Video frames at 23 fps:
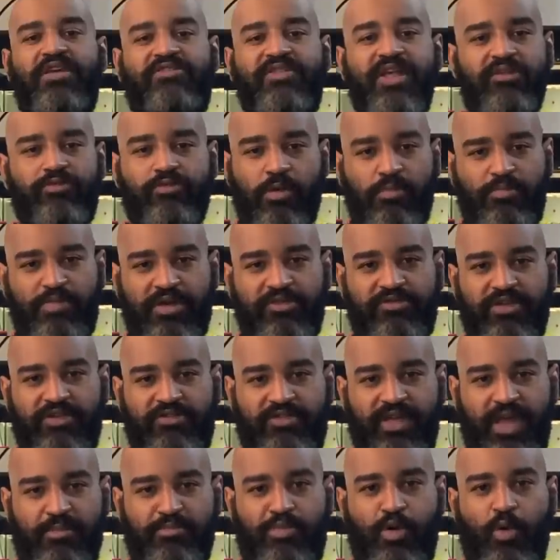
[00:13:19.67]
sense from a business
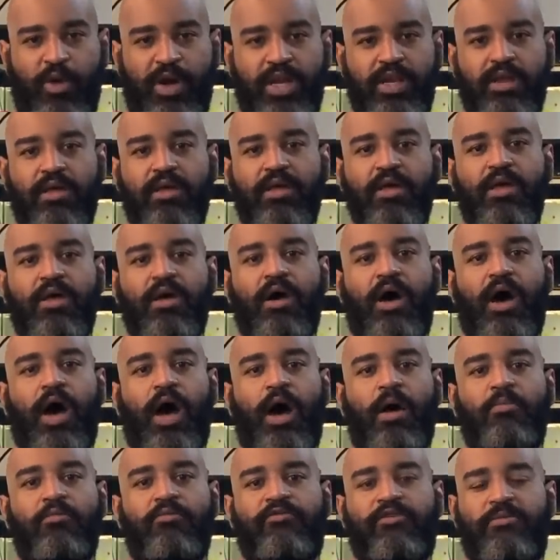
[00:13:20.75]
standpoint.
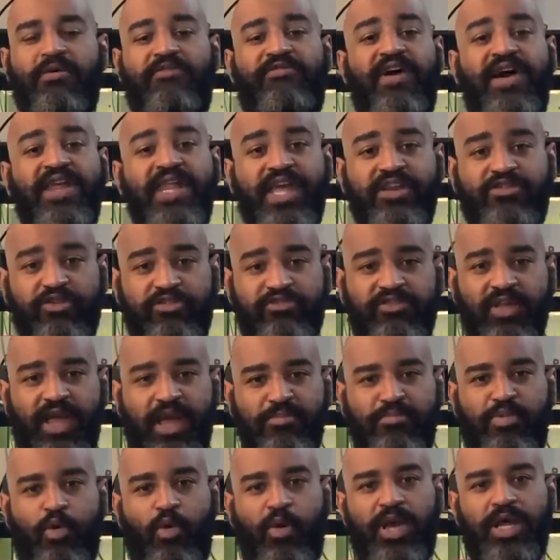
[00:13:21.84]
From a financial
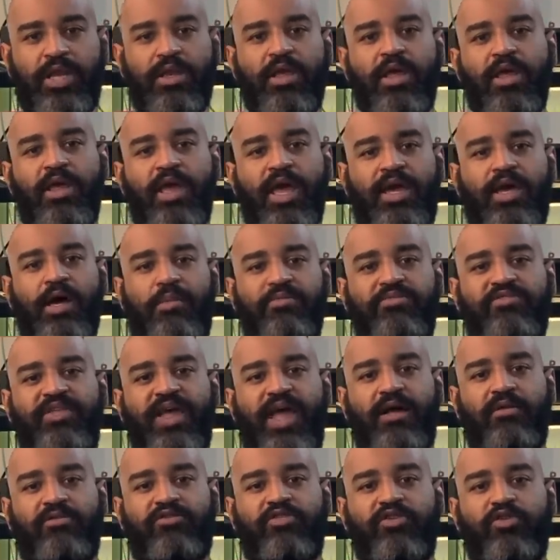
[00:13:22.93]
standpoint, it comes
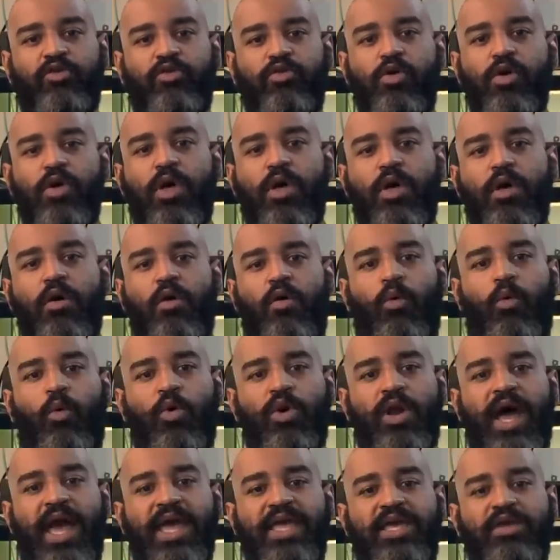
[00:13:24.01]
down to
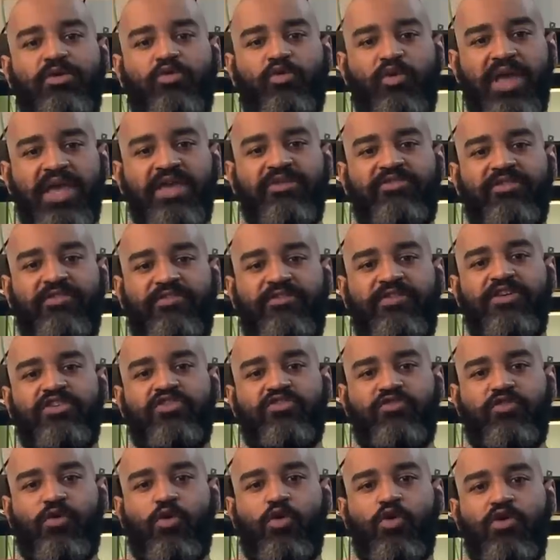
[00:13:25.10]
what I can raise the fish
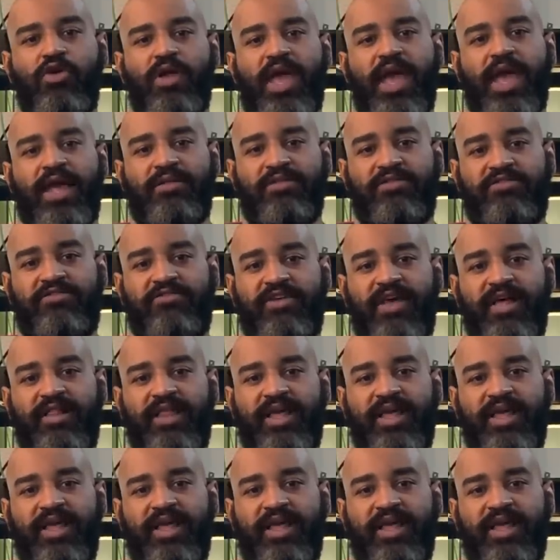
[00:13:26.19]
for and sell